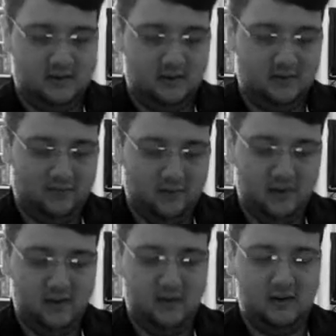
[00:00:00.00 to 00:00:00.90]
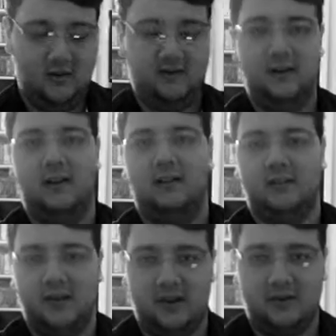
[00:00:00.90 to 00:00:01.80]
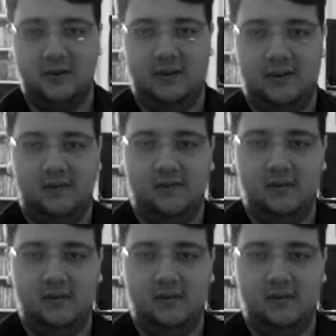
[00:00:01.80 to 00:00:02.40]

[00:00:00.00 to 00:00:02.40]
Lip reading: Eva Green is an English actress